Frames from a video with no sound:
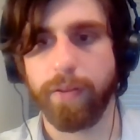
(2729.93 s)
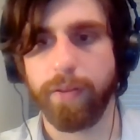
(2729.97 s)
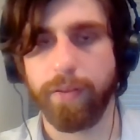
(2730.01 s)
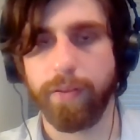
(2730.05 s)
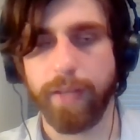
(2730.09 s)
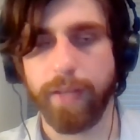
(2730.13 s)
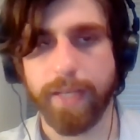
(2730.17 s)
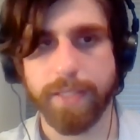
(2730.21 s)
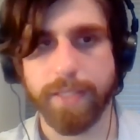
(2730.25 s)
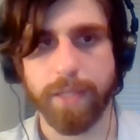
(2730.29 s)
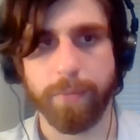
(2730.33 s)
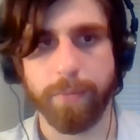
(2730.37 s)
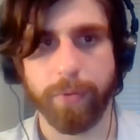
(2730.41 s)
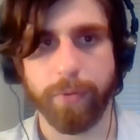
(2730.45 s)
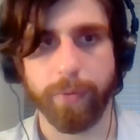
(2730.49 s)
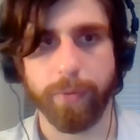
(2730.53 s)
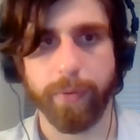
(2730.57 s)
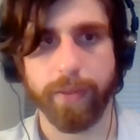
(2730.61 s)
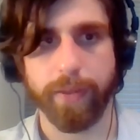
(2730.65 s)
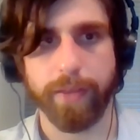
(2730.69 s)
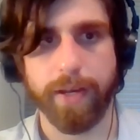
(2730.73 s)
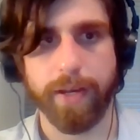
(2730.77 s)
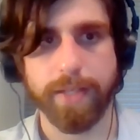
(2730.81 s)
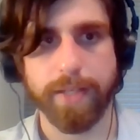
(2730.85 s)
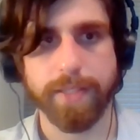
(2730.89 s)
Last couple of
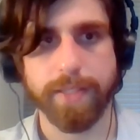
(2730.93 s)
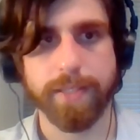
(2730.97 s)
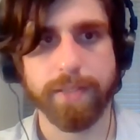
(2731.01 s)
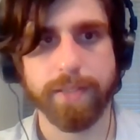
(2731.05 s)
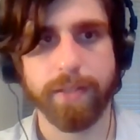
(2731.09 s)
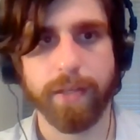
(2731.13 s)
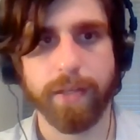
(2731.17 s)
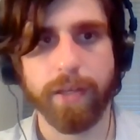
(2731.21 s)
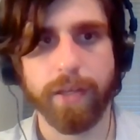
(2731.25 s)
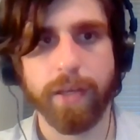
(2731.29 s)
quick thoughts.